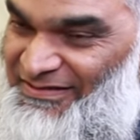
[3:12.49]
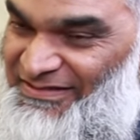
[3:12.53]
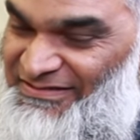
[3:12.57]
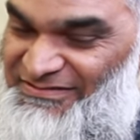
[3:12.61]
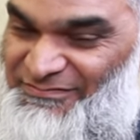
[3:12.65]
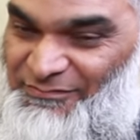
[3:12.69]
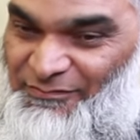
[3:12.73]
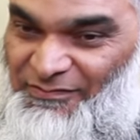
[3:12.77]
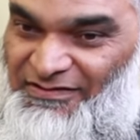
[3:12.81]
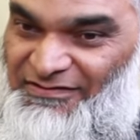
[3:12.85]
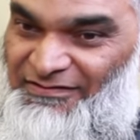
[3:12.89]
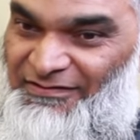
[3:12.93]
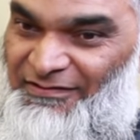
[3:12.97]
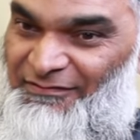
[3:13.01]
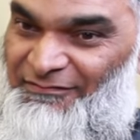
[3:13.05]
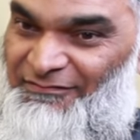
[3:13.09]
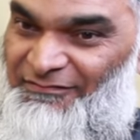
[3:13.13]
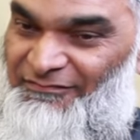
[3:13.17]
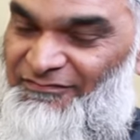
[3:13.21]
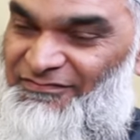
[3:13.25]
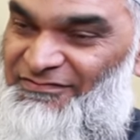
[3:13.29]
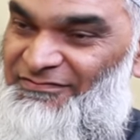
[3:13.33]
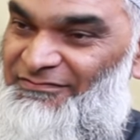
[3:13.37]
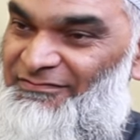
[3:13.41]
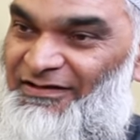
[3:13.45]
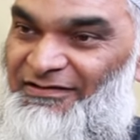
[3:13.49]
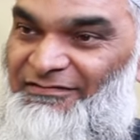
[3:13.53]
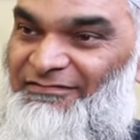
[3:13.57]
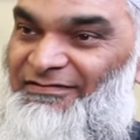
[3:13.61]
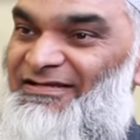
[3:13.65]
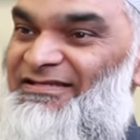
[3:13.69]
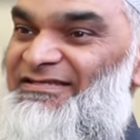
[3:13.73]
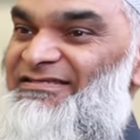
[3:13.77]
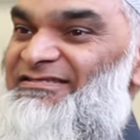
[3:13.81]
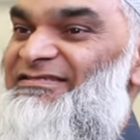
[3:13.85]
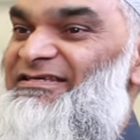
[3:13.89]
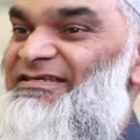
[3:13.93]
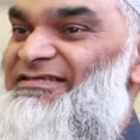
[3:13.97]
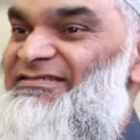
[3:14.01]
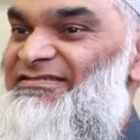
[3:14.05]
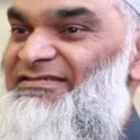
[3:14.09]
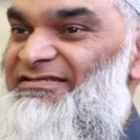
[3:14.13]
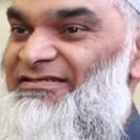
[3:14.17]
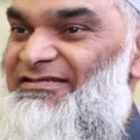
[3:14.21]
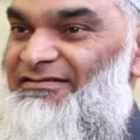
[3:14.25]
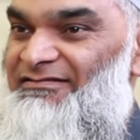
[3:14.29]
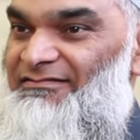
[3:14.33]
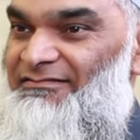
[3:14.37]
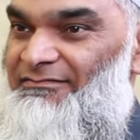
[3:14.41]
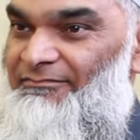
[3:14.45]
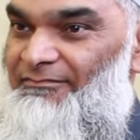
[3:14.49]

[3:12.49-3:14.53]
it's one out of 216. Your